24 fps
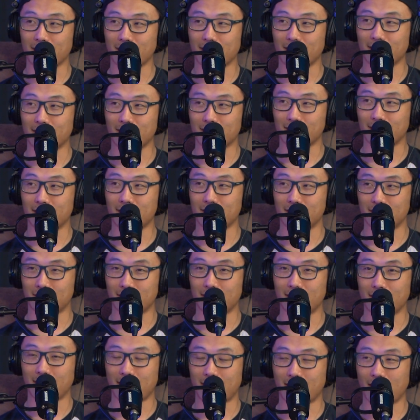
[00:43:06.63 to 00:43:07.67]
Like
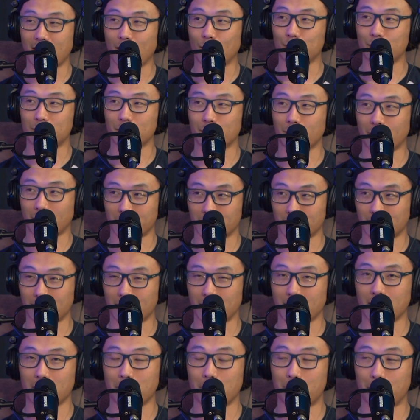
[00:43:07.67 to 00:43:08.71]
it helped him
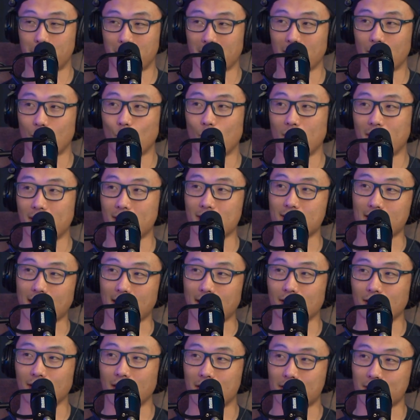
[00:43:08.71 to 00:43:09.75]
in a big way
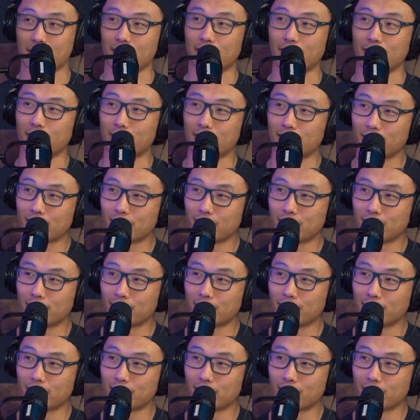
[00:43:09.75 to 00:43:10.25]
psychologically.